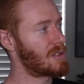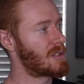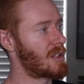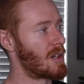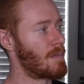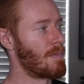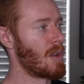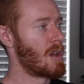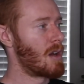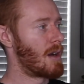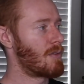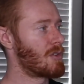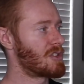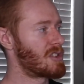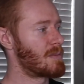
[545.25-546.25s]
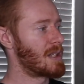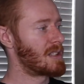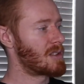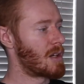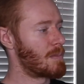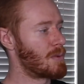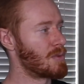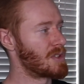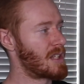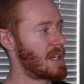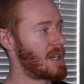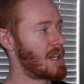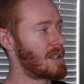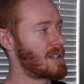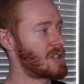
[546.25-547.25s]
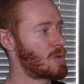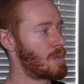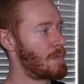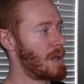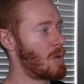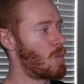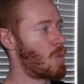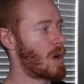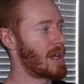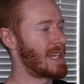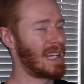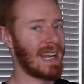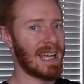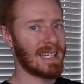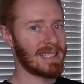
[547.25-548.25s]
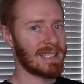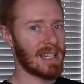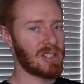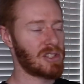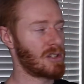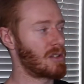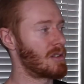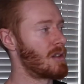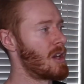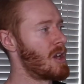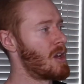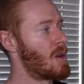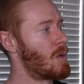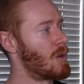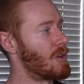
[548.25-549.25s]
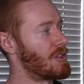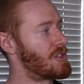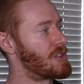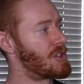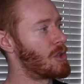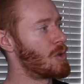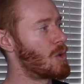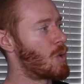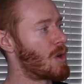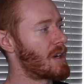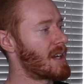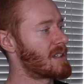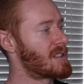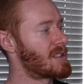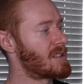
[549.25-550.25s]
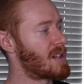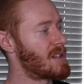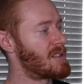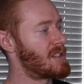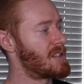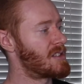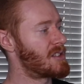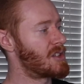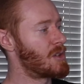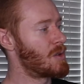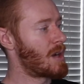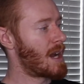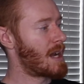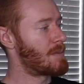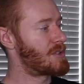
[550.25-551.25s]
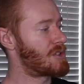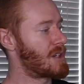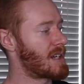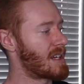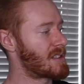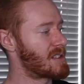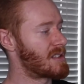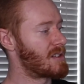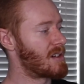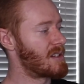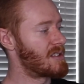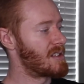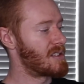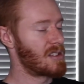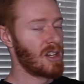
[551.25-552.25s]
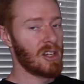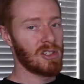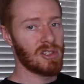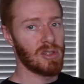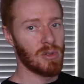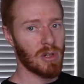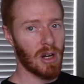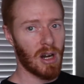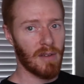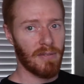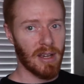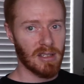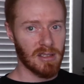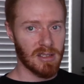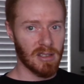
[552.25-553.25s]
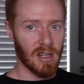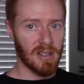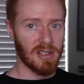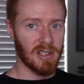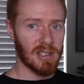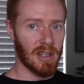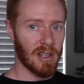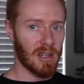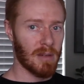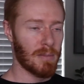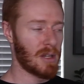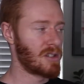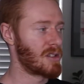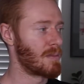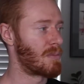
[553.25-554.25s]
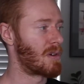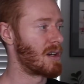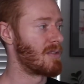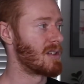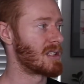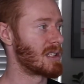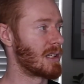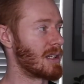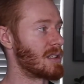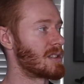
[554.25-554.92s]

So I've got some examples here. This would be 1 leg session. We've got 2 quad exercises, 2 hamstring exercises, 2 calf exercises like I mentioned previously.